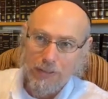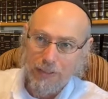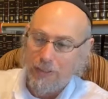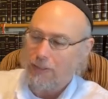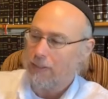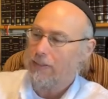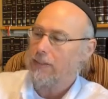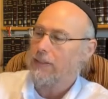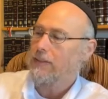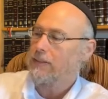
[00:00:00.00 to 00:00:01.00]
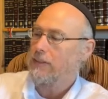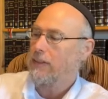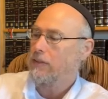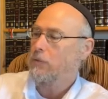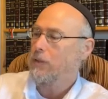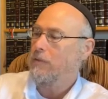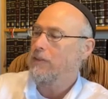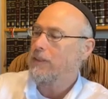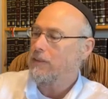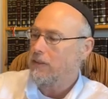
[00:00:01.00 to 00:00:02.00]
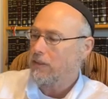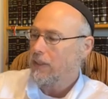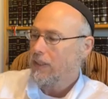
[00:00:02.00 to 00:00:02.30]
And and I think that's that's what he means here.